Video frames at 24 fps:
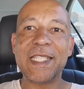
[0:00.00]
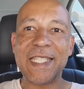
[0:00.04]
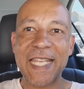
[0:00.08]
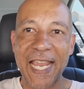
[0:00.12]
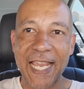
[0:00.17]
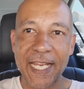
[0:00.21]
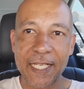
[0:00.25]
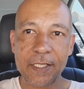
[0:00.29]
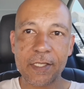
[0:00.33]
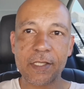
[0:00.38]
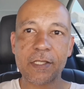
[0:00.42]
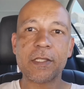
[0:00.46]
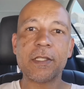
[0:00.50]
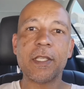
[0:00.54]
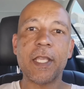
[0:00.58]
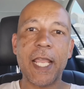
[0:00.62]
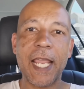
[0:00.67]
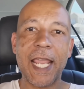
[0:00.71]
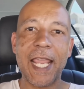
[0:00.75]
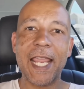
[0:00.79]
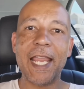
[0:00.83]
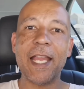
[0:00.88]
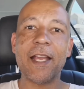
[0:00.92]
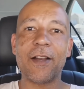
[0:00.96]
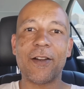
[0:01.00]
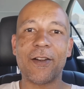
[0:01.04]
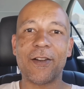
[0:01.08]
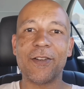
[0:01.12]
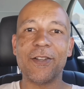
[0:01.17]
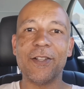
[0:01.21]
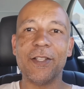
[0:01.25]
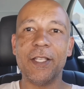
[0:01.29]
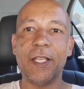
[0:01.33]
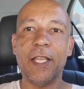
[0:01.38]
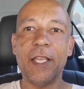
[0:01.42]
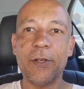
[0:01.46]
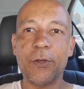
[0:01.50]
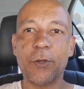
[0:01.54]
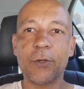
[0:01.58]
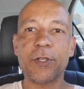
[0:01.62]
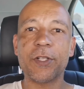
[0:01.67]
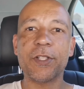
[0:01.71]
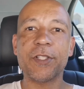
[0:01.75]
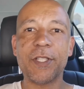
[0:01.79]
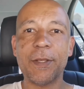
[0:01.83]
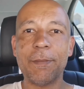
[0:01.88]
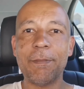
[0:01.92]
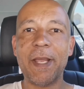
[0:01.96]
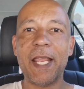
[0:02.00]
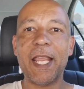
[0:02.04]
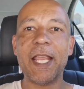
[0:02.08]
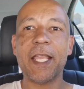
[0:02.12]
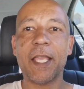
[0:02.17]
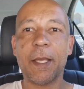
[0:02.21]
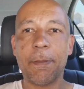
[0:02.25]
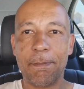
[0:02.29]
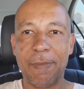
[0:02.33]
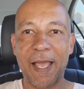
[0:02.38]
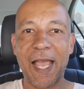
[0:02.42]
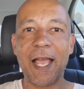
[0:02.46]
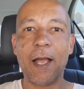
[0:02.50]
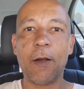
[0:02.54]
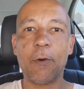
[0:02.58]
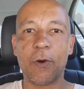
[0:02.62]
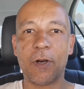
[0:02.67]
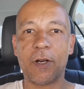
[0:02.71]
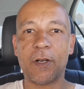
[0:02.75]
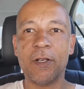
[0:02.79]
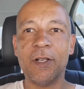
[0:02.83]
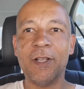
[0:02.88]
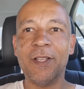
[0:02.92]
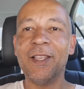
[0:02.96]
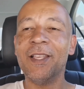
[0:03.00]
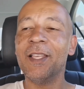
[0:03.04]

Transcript: dense air in order to make power.